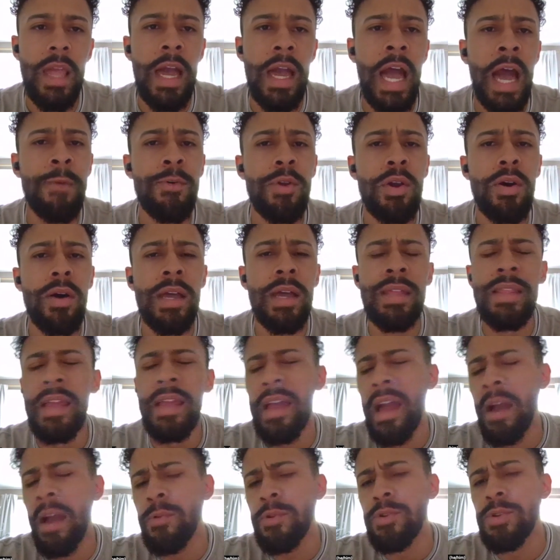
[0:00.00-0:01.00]
I
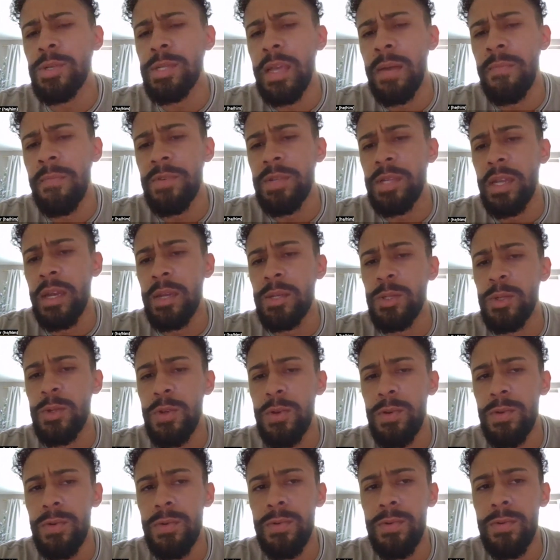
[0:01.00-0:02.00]
would just emphasize
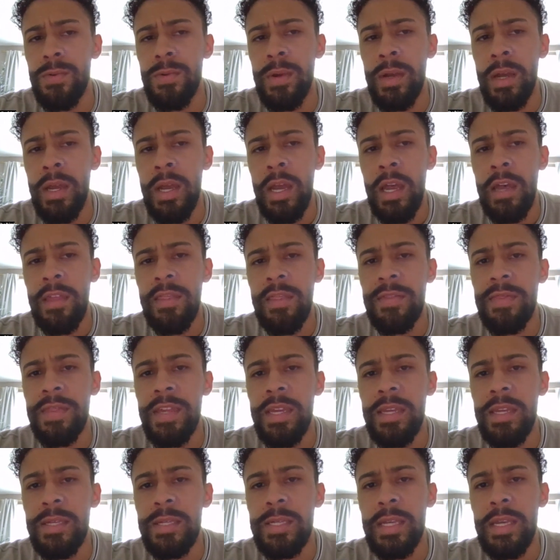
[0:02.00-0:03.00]
too that
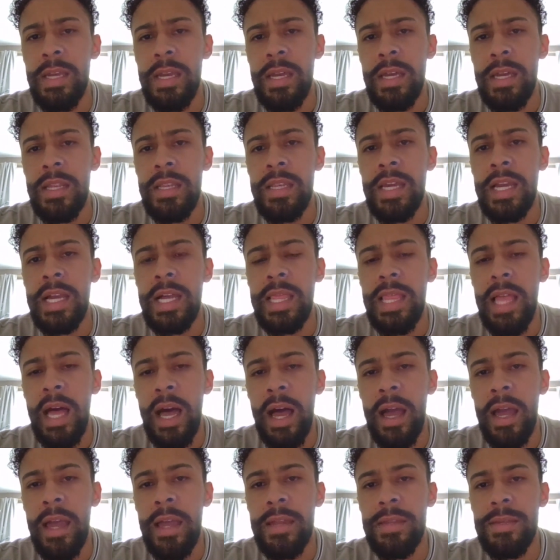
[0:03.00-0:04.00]
these
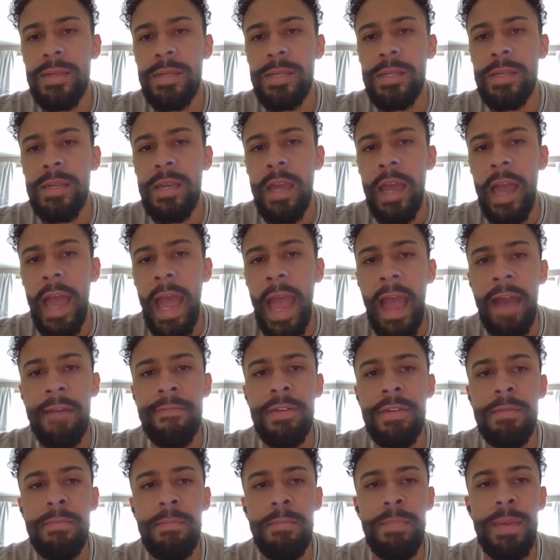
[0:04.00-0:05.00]
declines
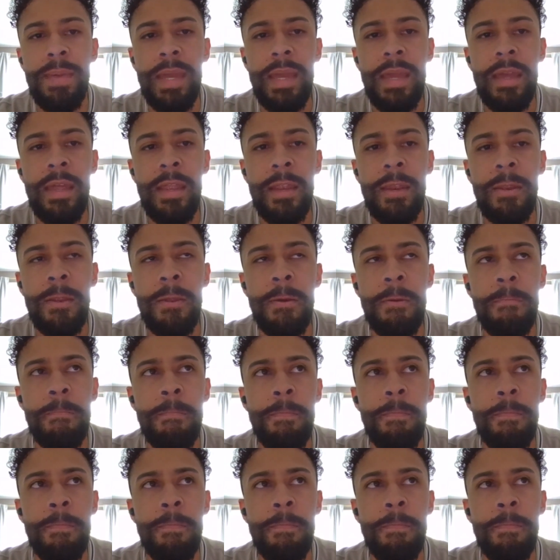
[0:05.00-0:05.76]
haven't been